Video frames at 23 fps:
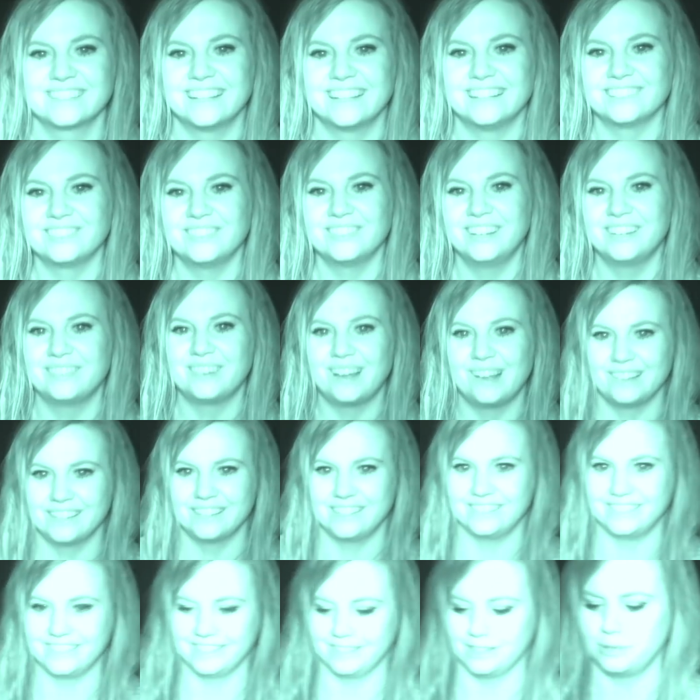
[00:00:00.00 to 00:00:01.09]
telling me while I was
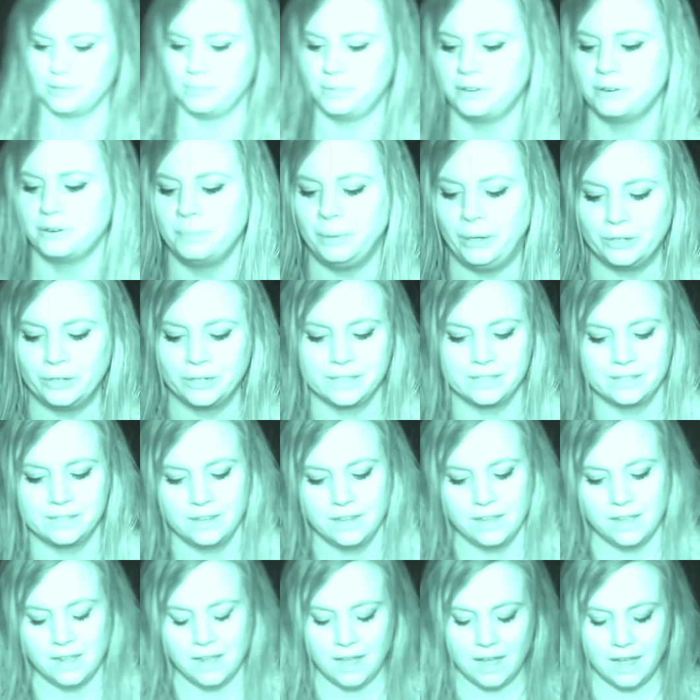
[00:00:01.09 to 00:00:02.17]
doing the spirit box.
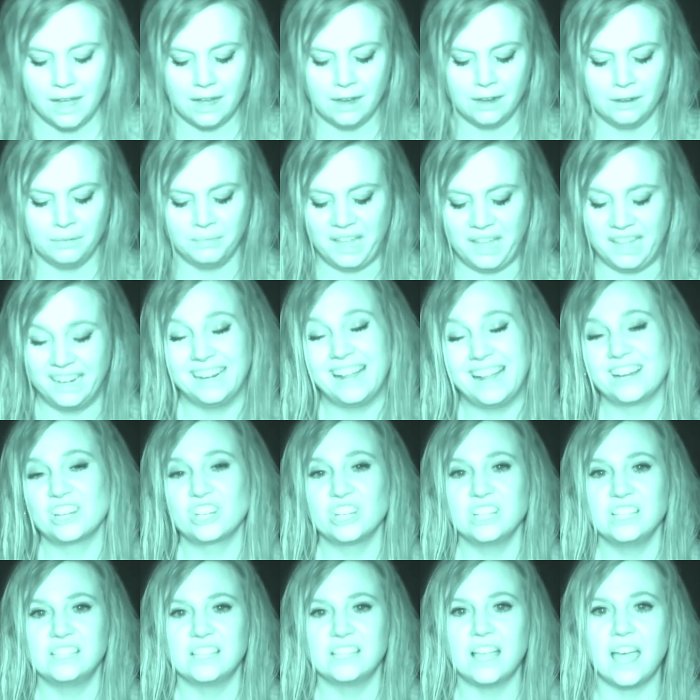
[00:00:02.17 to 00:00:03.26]
Um, and it
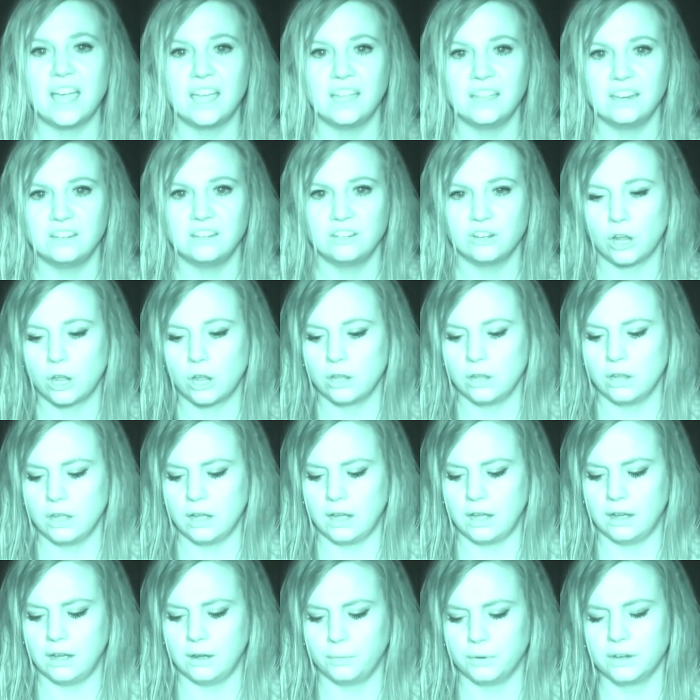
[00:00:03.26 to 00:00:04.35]
actually said,
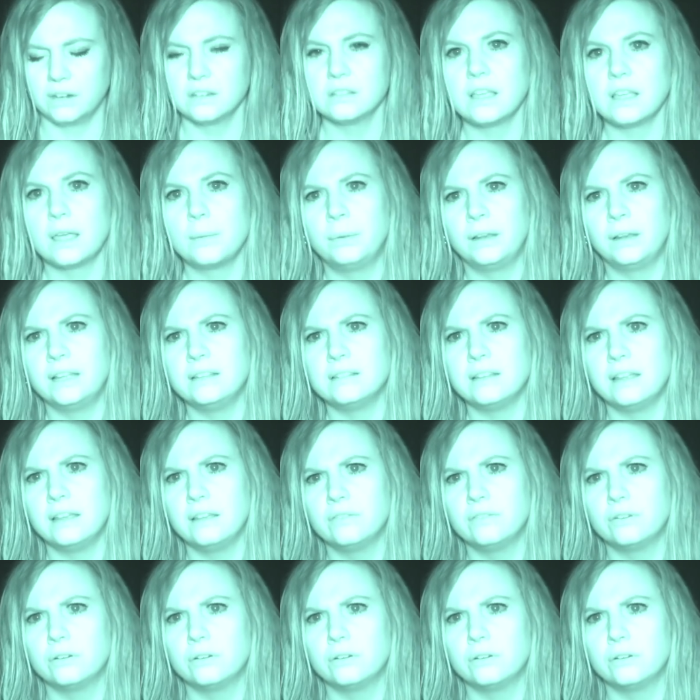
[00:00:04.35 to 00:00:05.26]
uh, what did it say? Please leave